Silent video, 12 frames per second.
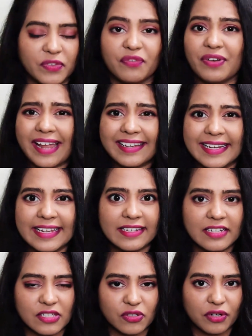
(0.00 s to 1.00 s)
Frankly,
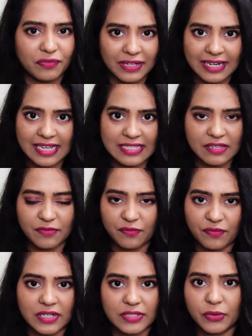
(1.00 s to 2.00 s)
it does not feel as if
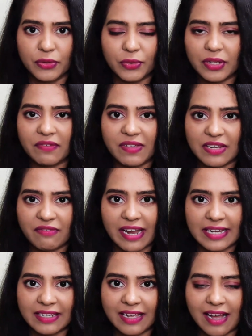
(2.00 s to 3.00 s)
it's going to give any
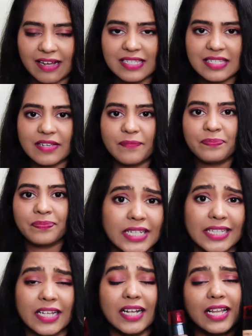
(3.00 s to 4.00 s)
white cast,
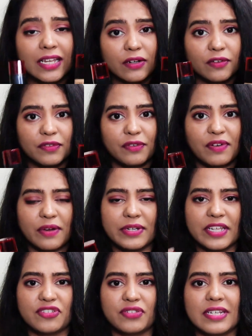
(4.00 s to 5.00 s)
and the color of the
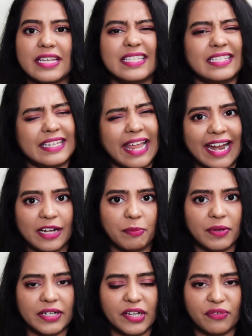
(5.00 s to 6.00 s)
foundation is
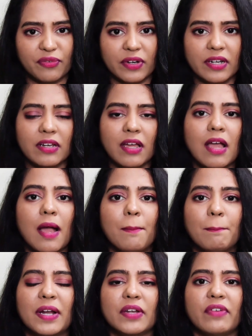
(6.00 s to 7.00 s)
tad bit different,
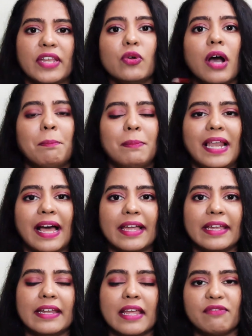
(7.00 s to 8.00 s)
but when you
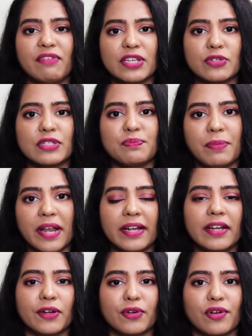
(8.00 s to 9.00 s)
apply it and when you
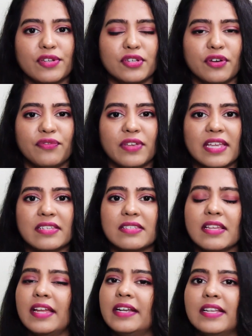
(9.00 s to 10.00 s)
spread it across your
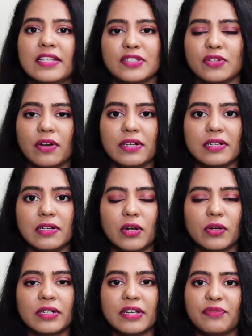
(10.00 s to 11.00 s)
face, it does not
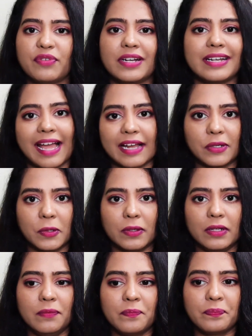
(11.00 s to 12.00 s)
look different at
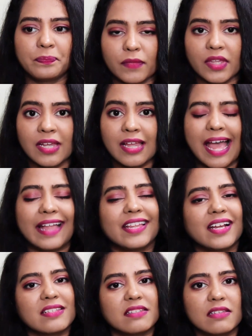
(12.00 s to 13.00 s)
all. And
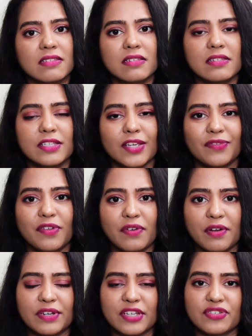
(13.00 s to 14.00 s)
the consistency of the
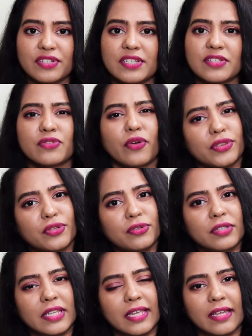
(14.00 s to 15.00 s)
foundation is not
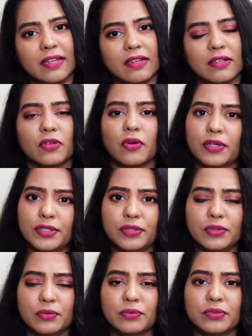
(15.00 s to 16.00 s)
too thick, not
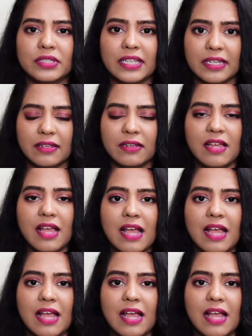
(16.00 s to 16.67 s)
too thin.